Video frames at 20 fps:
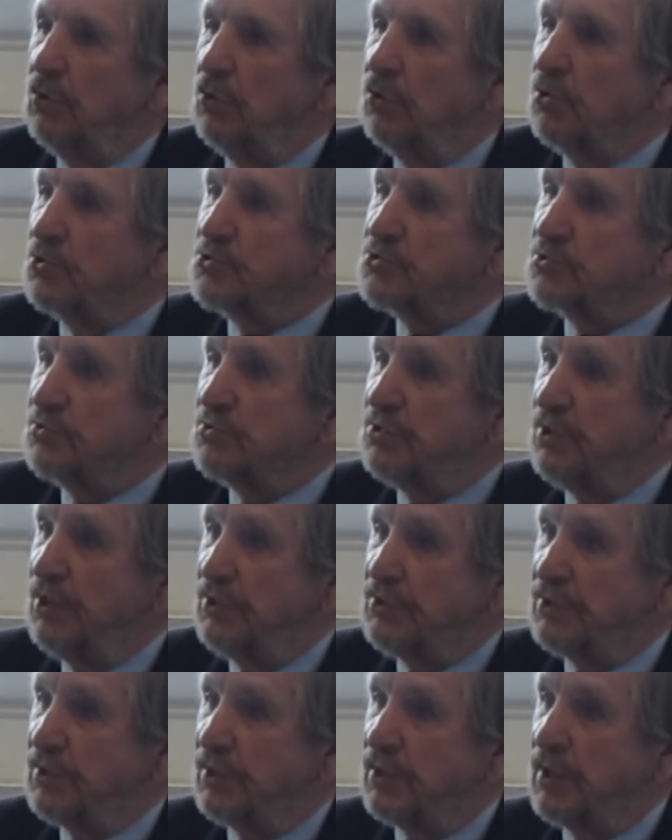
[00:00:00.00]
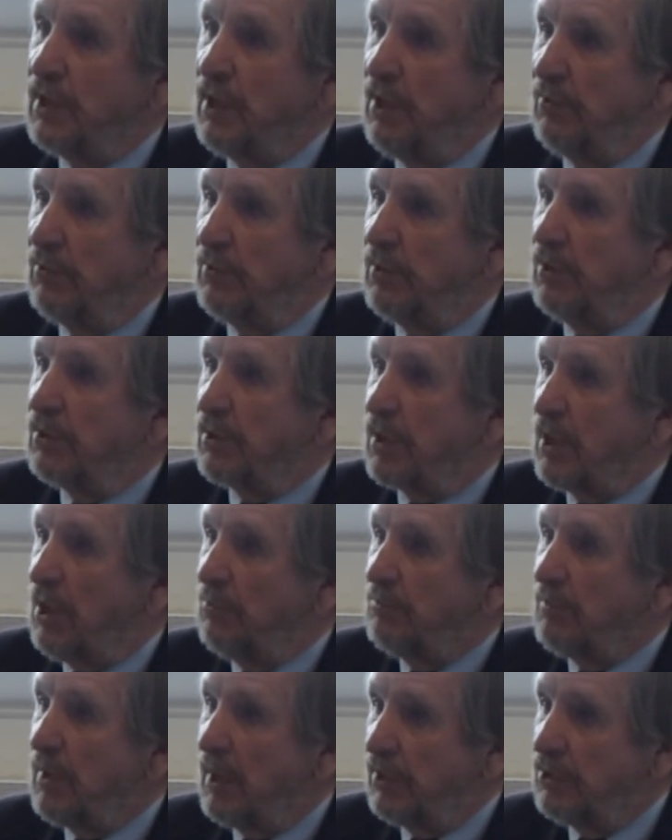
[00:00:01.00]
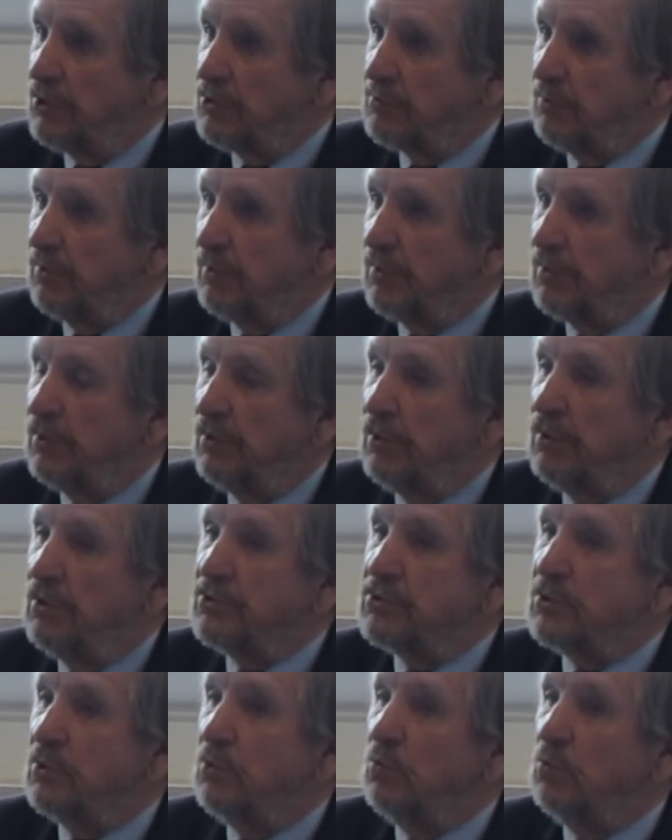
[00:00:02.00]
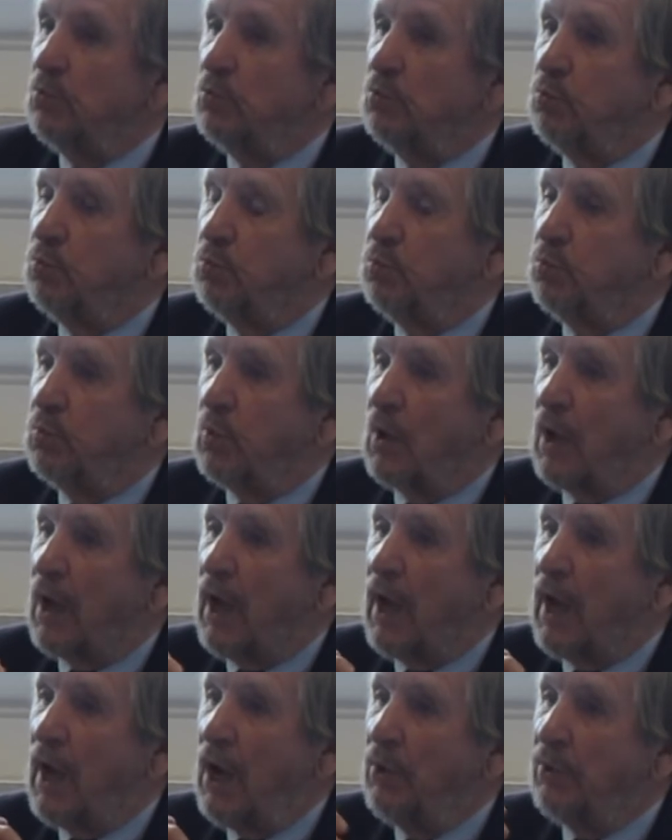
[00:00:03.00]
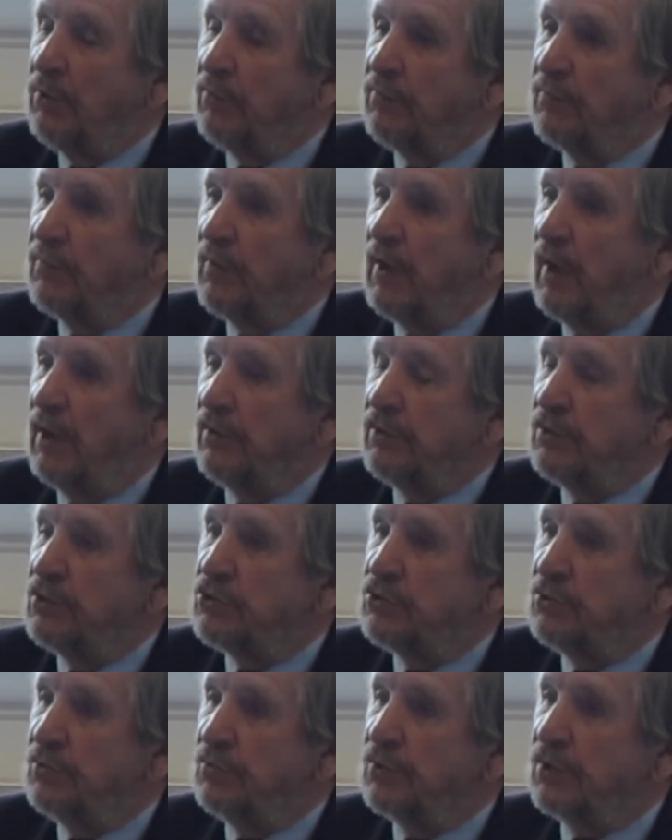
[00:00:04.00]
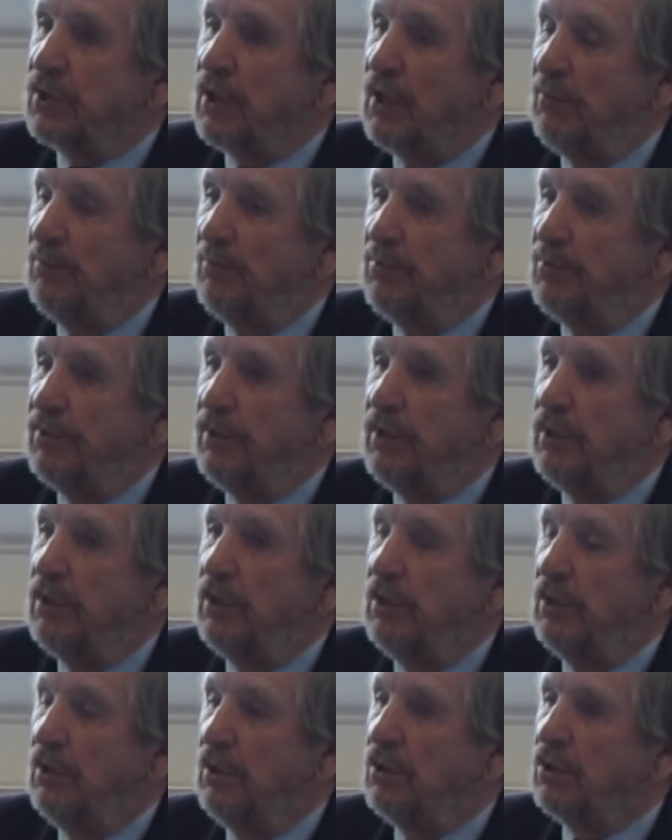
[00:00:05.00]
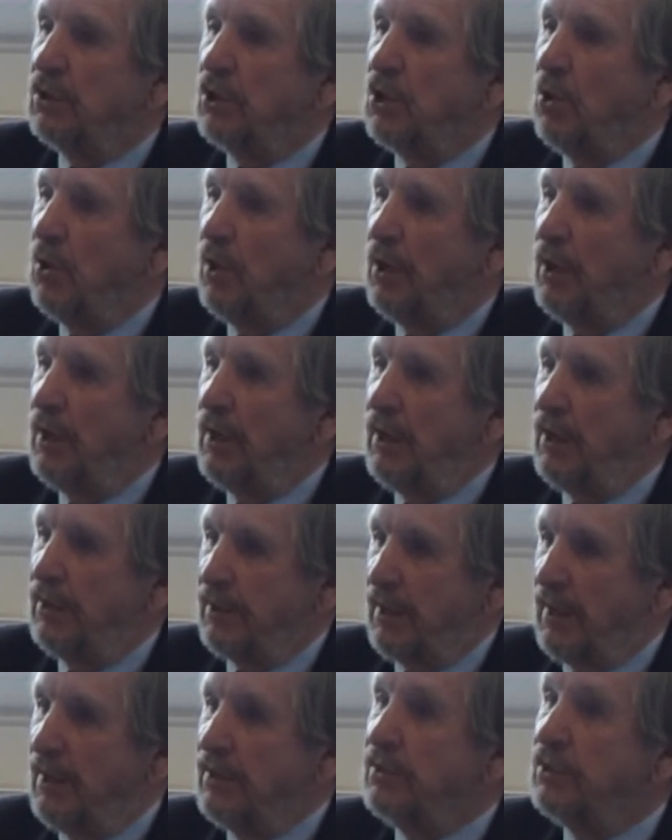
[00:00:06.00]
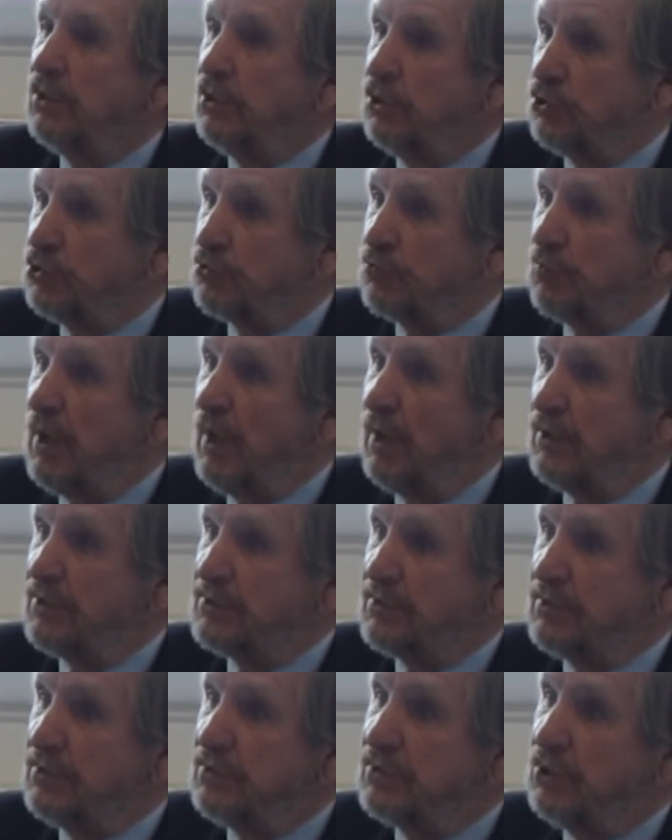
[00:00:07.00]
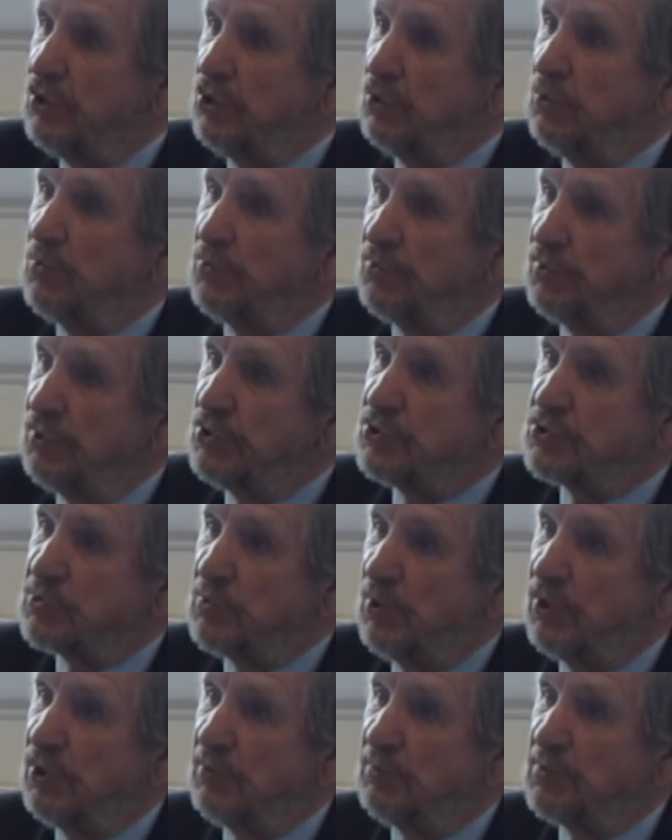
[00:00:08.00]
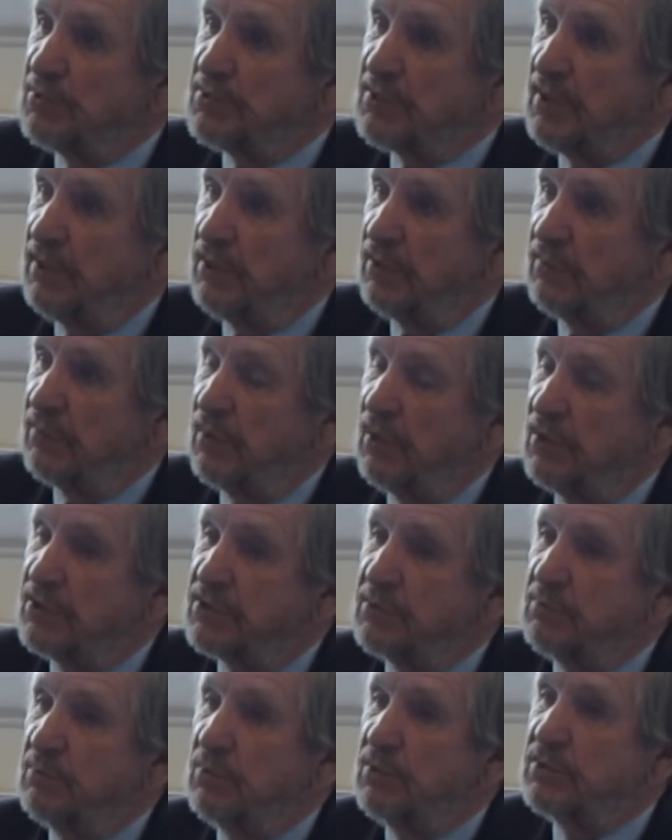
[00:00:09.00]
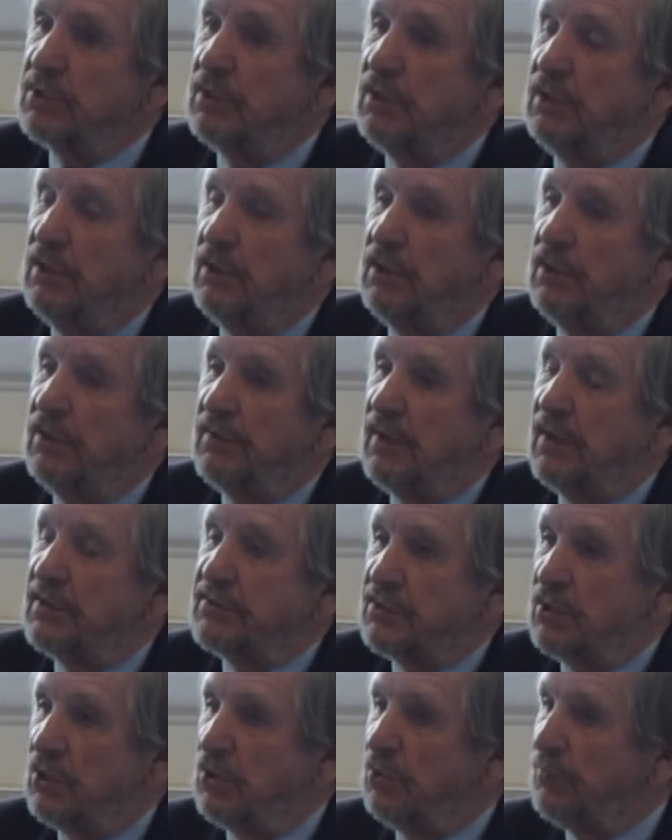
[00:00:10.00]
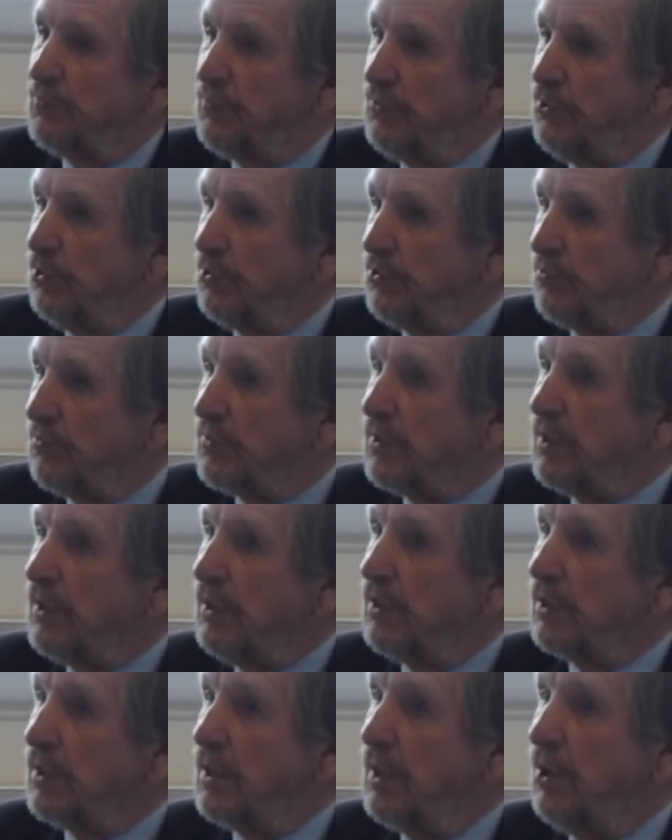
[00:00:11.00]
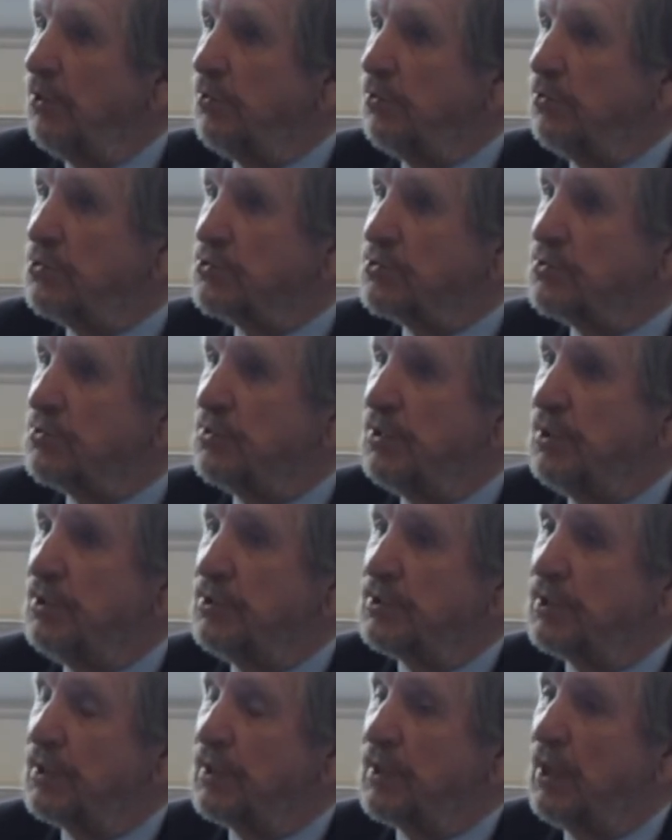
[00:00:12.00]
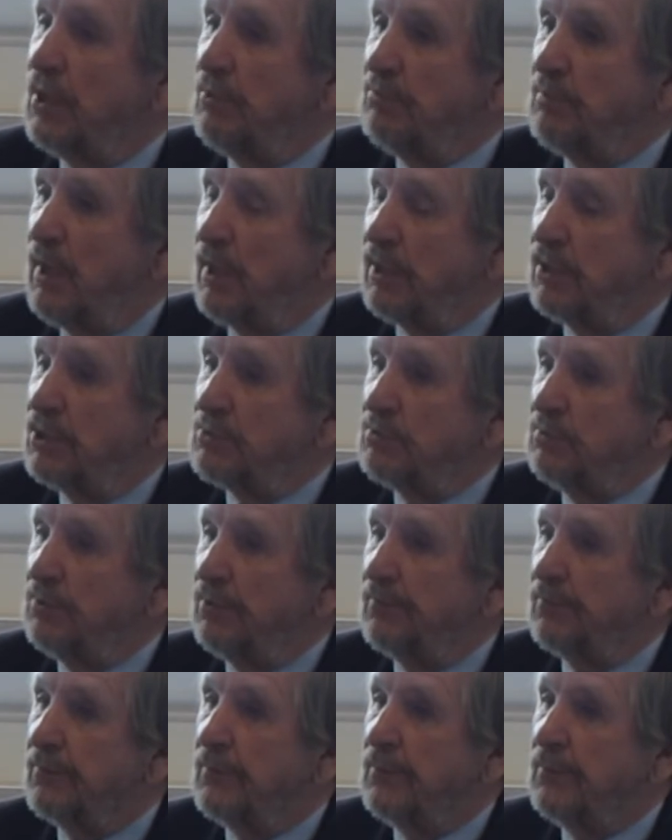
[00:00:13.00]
or strategic account management. So how, in fact, should the company go ahead and address and deal with these 20% of customers? And that's the whole field of key account or strategic account management.